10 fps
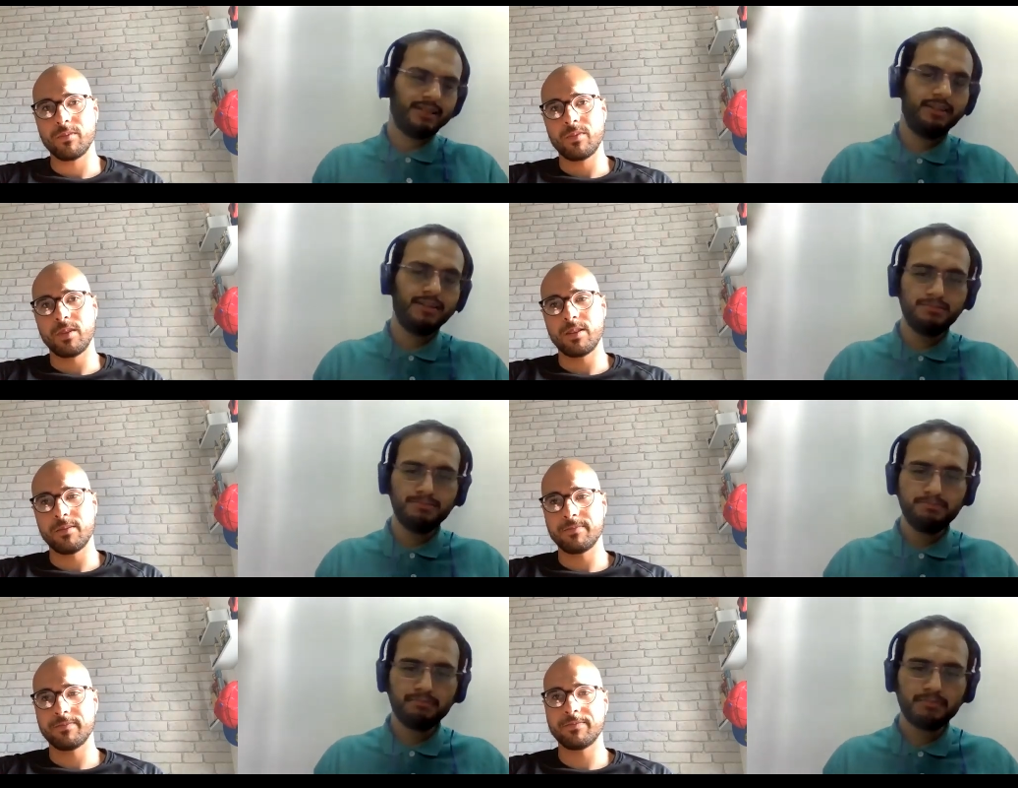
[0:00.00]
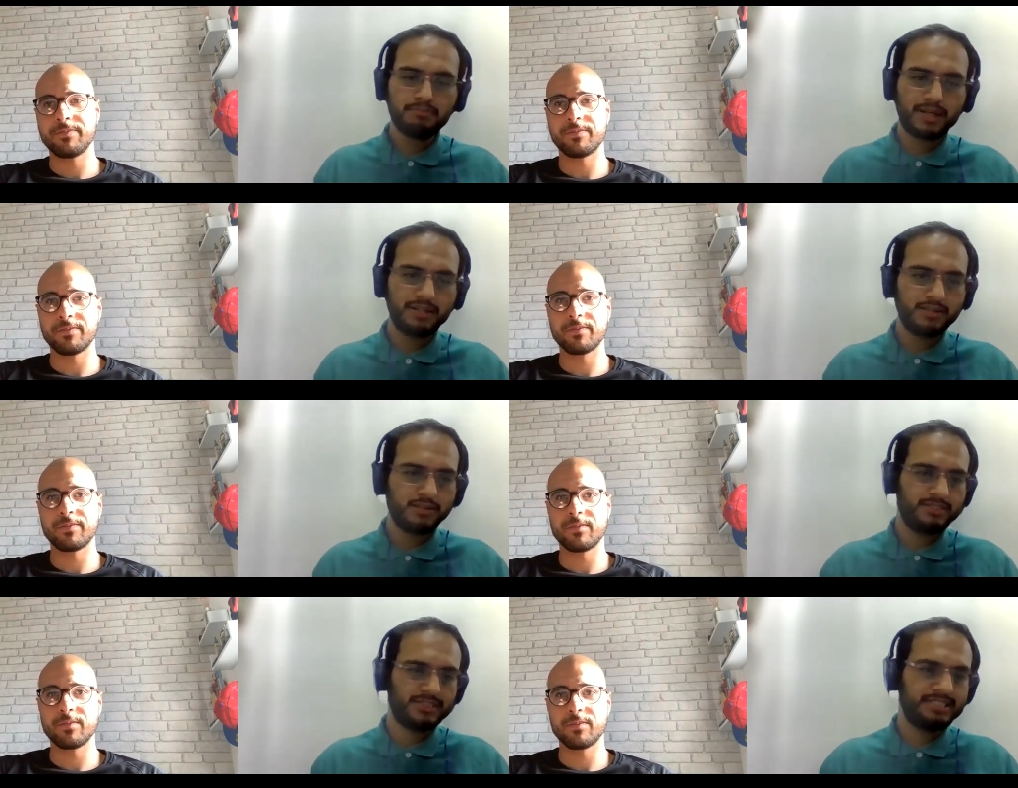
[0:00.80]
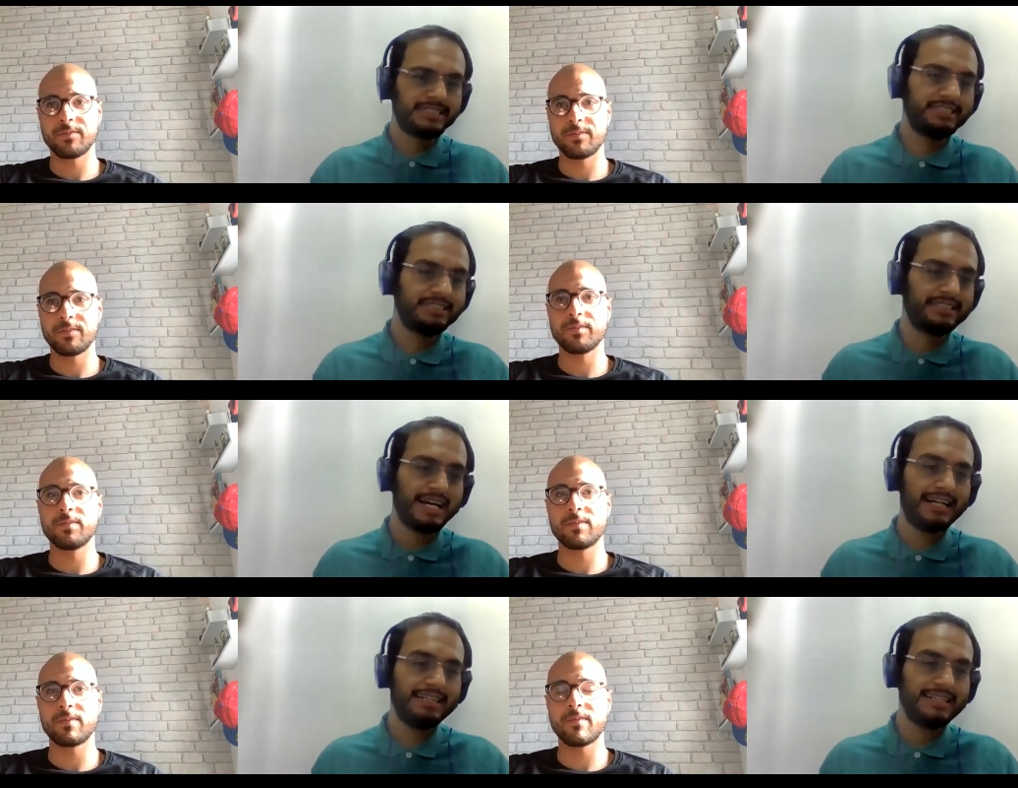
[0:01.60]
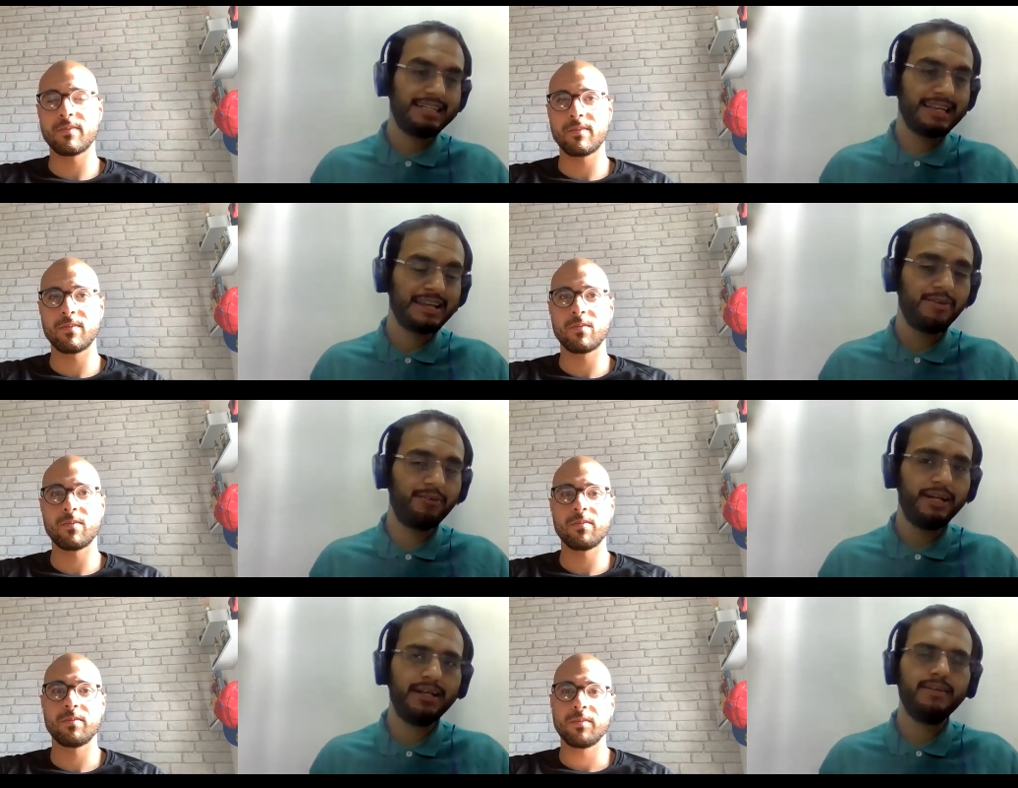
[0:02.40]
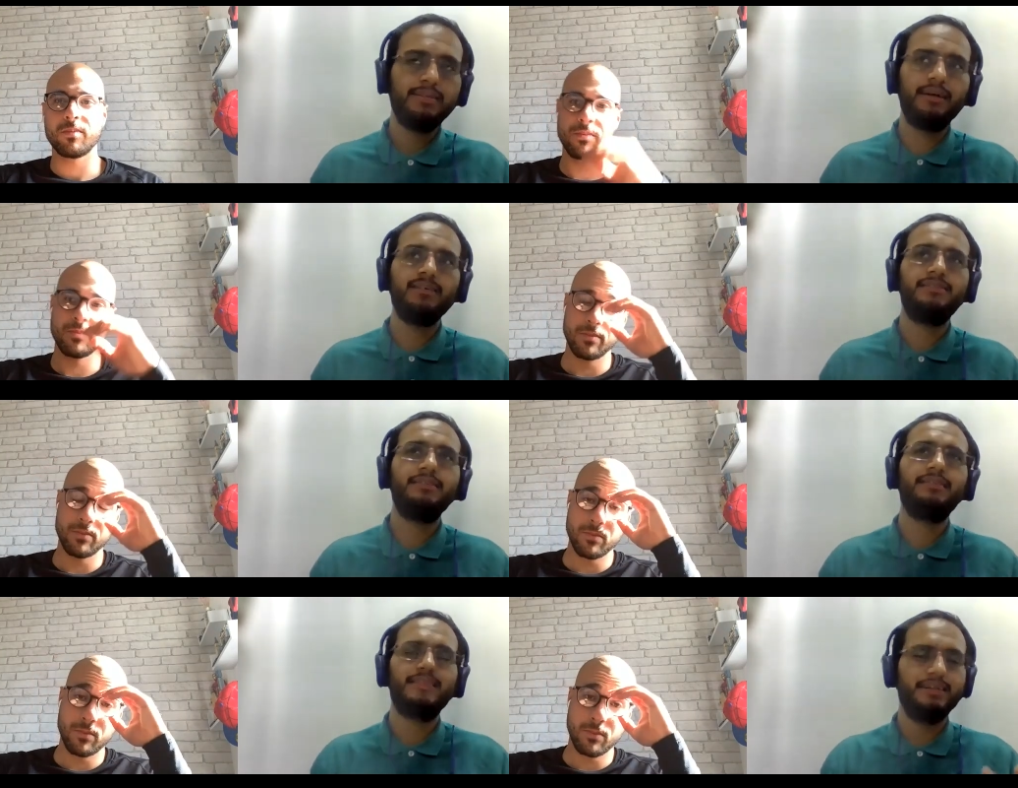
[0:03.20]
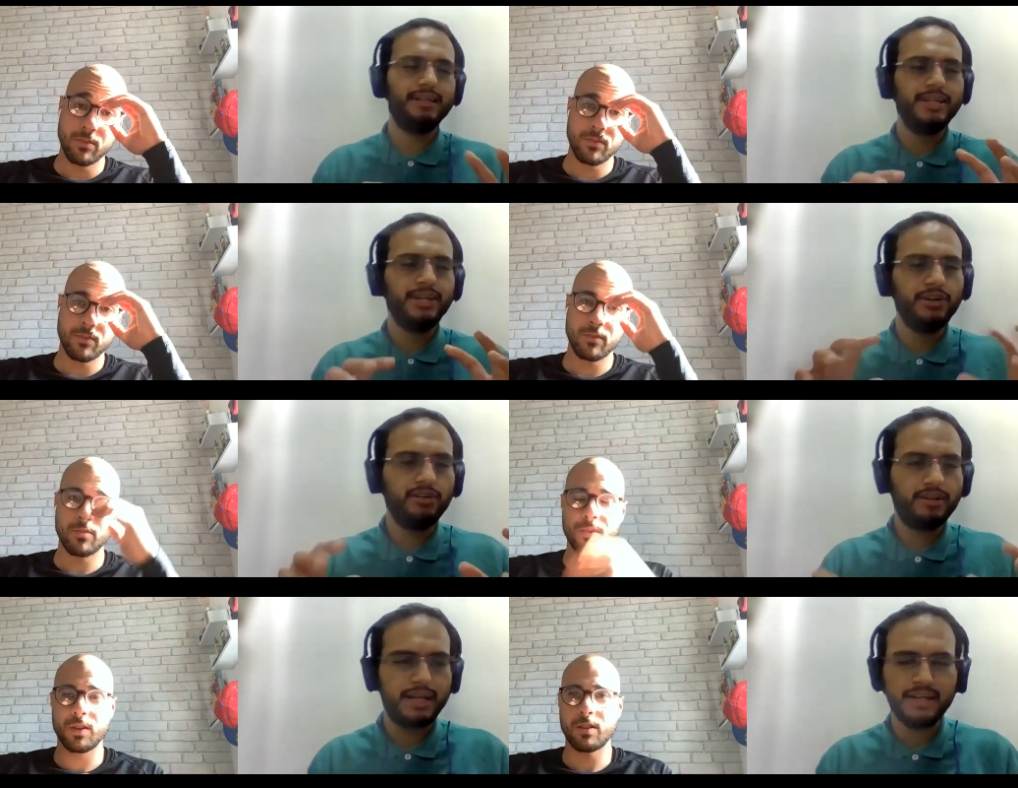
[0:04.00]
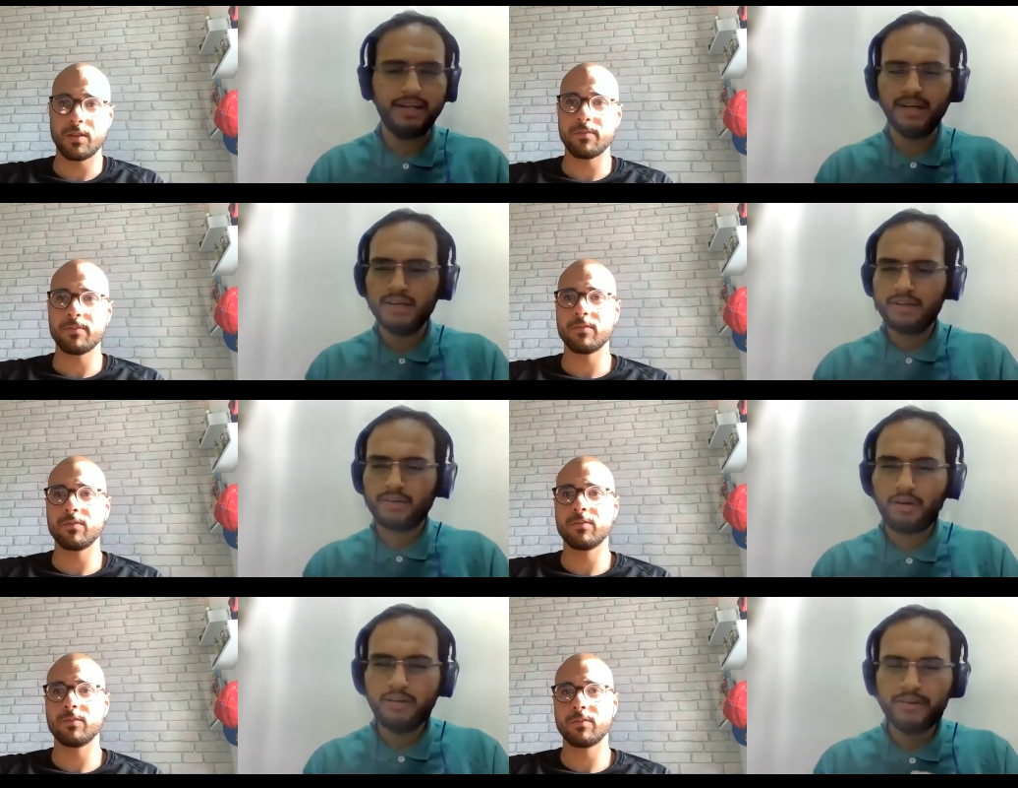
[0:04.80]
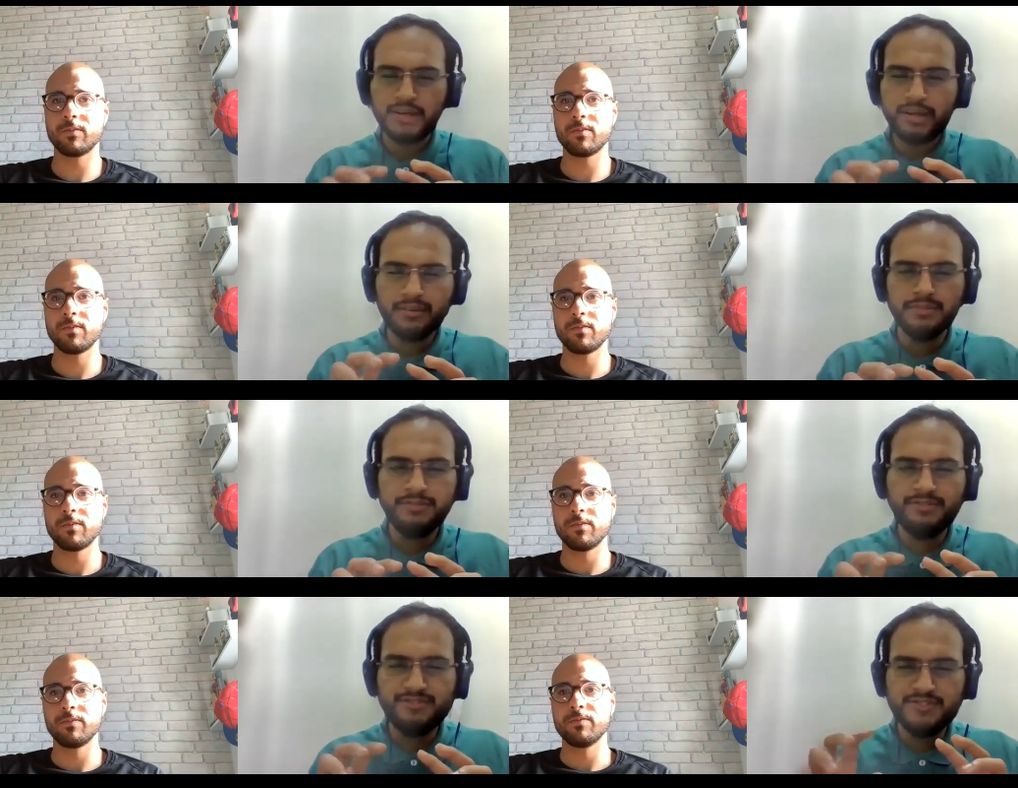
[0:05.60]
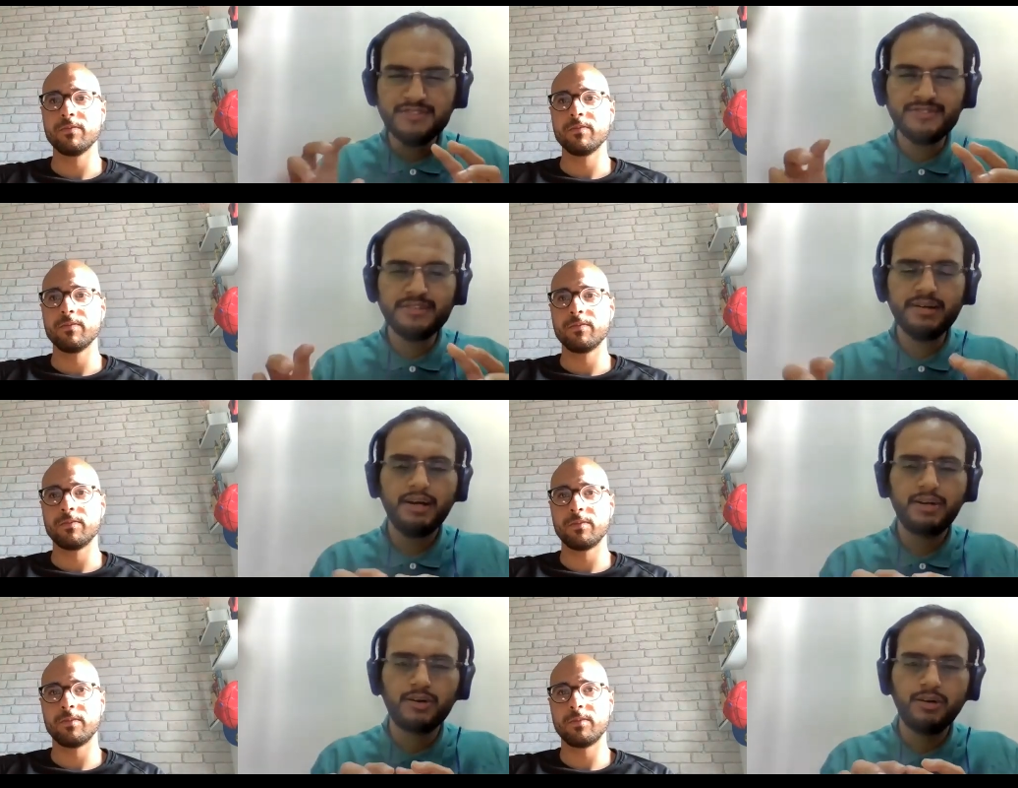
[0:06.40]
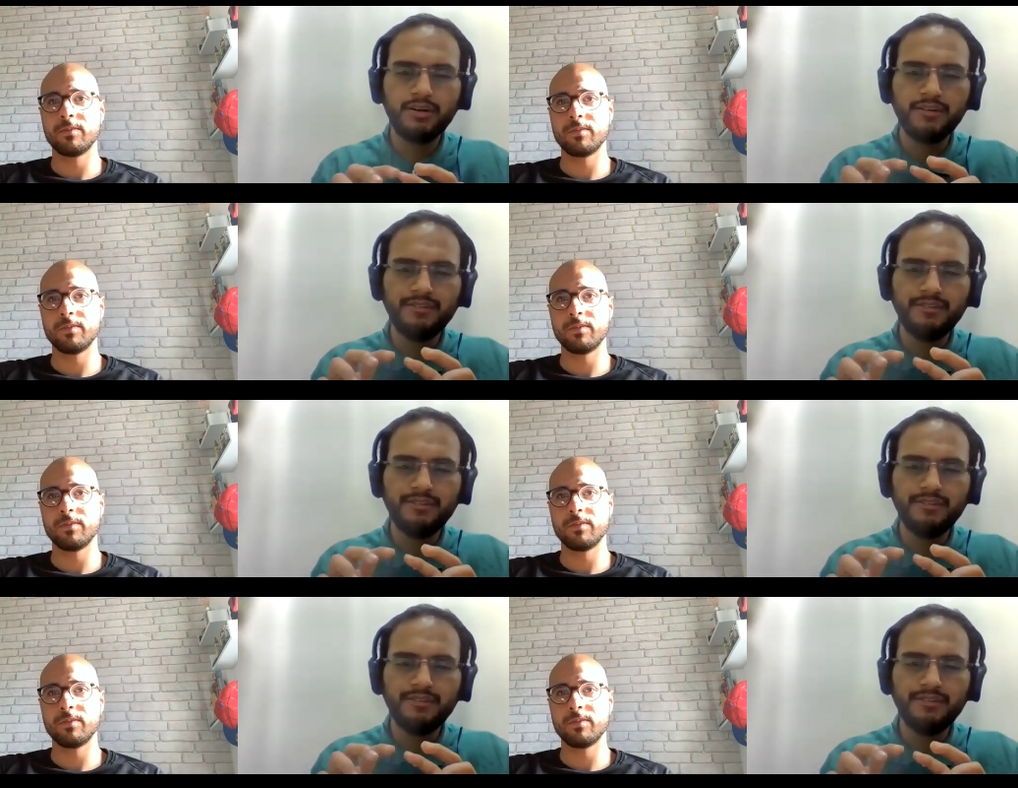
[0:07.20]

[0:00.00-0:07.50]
Speaker 1: in the month of January, there's this thing in UK called uh, called